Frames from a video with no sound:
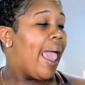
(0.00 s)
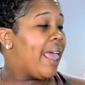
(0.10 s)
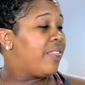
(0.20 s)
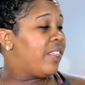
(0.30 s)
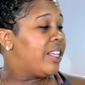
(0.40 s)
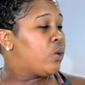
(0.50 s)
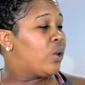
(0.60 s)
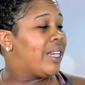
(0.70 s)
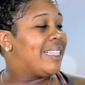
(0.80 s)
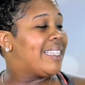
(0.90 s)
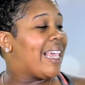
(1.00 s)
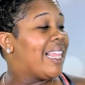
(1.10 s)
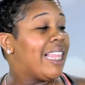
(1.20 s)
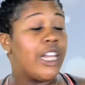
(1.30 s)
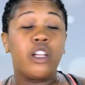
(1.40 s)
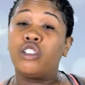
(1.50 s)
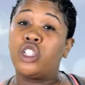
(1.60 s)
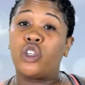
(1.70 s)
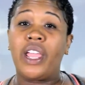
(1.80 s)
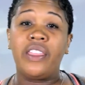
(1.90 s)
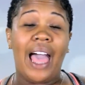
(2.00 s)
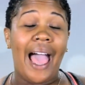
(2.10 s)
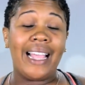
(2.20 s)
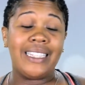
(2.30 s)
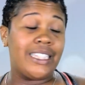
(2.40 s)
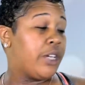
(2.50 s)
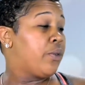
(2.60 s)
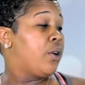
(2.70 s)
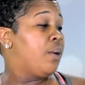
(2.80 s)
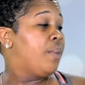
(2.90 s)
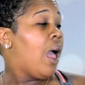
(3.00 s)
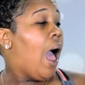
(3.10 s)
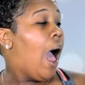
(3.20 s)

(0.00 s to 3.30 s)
and this one is a clinical strength eye serum.